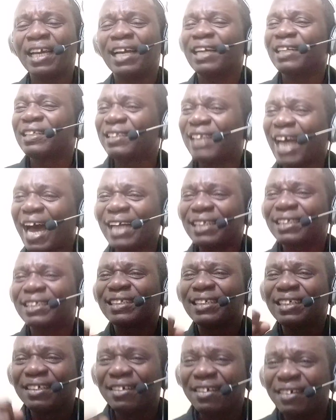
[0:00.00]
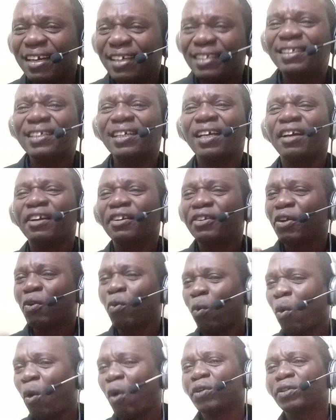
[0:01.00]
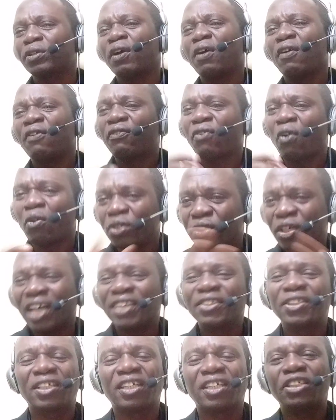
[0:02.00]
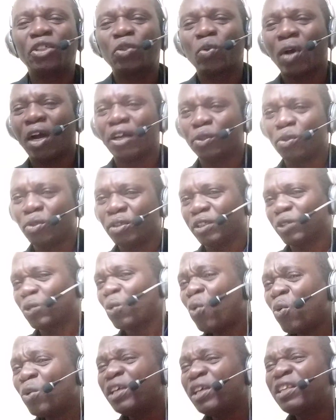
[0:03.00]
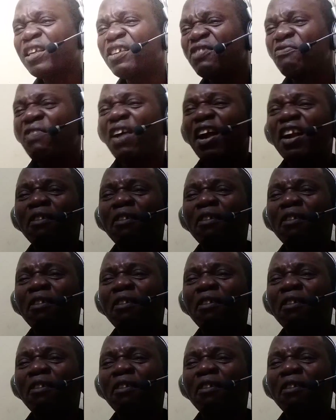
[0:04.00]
that great reward for those things you are doing. So it is very